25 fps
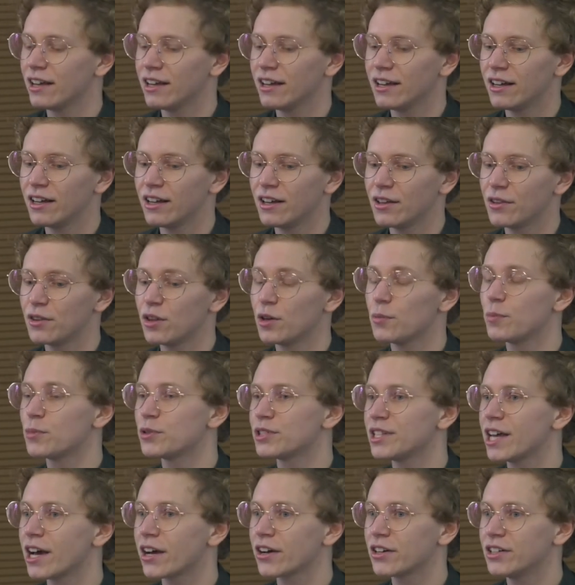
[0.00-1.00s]
uh, the
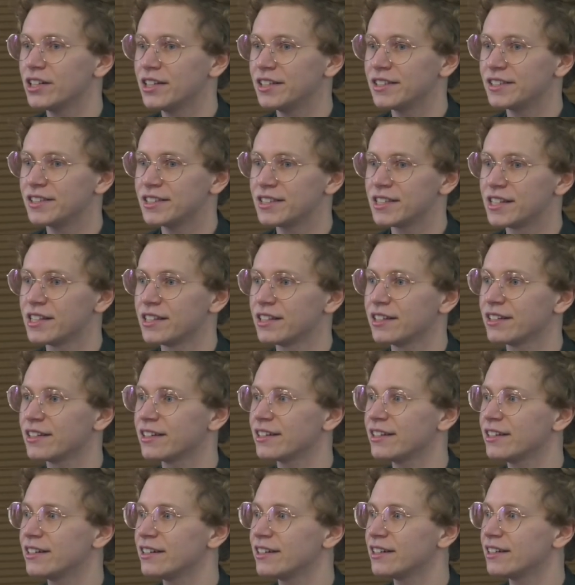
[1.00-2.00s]
protagonist
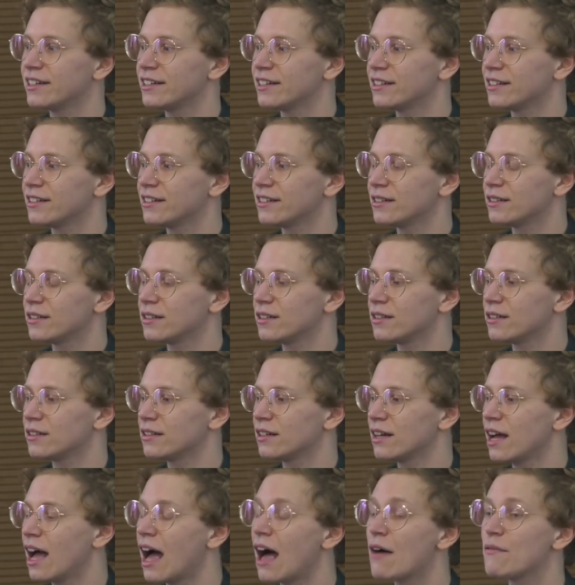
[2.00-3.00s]
uh,
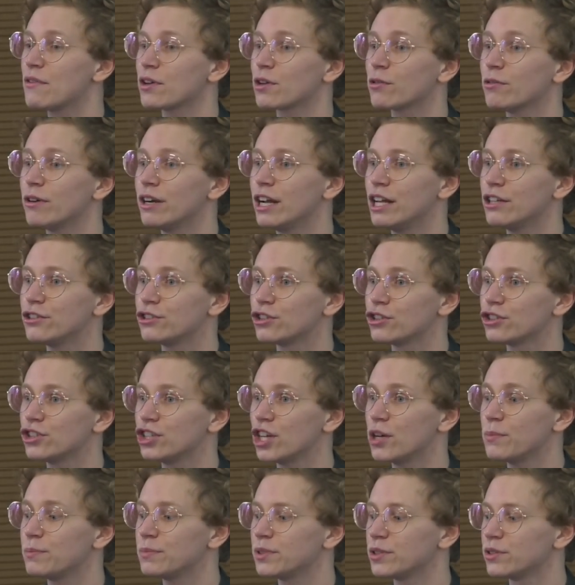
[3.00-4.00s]
having
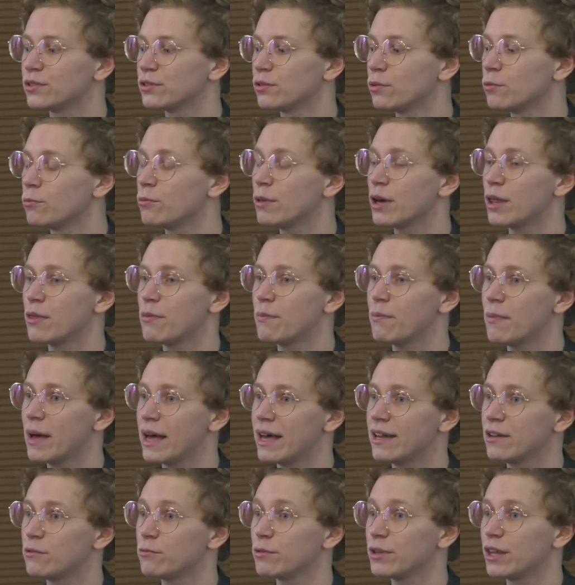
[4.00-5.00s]
relationships with
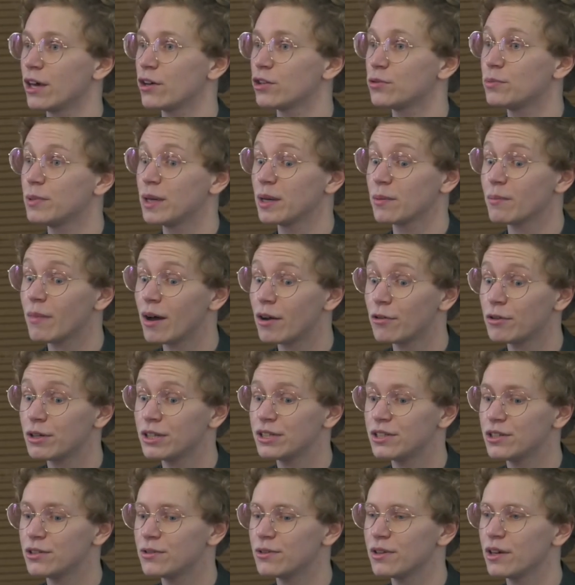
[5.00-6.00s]
men without being
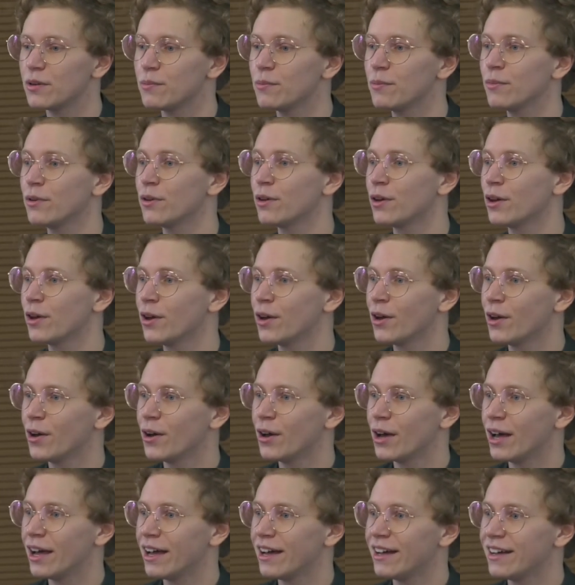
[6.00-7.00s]
married to them.
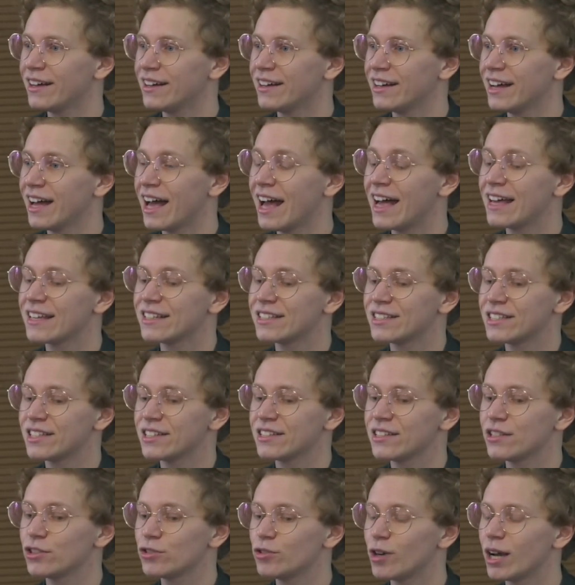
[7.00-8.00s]
Uh, and
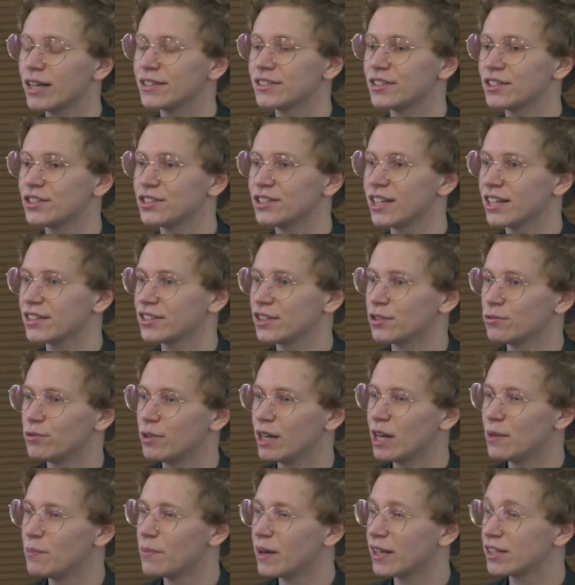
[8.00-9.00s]
Dreiser doesn't
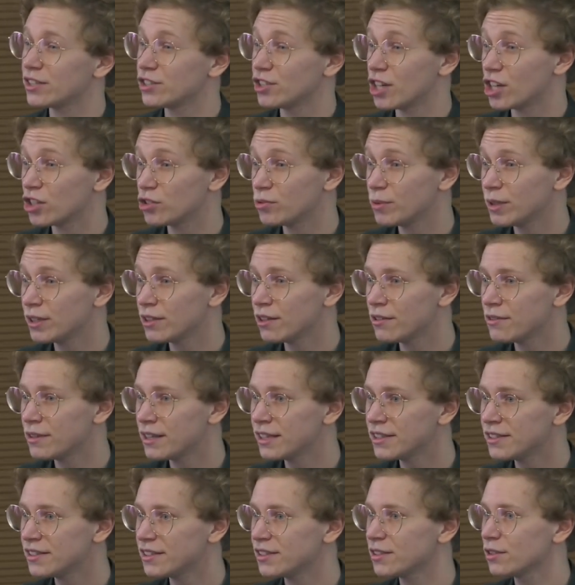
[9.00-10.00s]
really pass judgment on
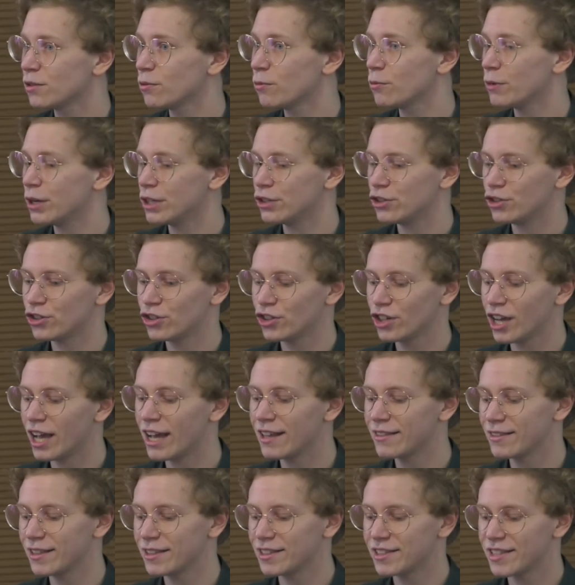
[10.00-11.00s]
this, which
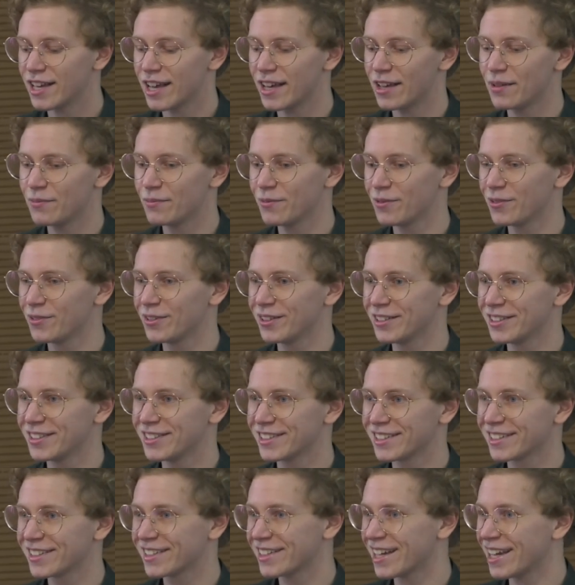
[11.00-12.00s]
at the time
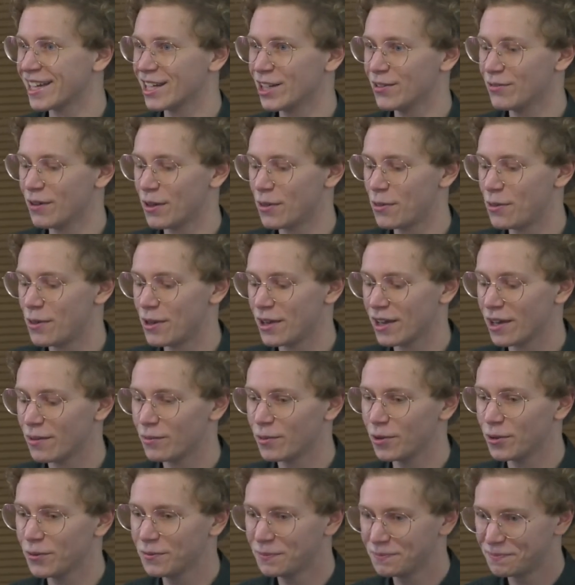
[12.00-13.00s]
was kind of
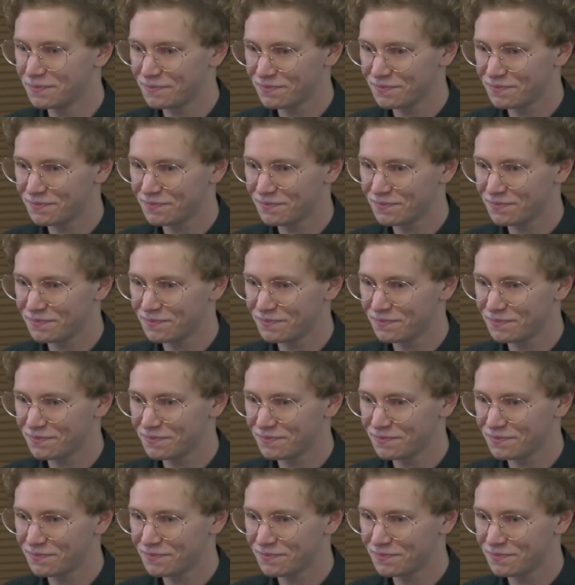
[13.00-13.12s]
unthinkable.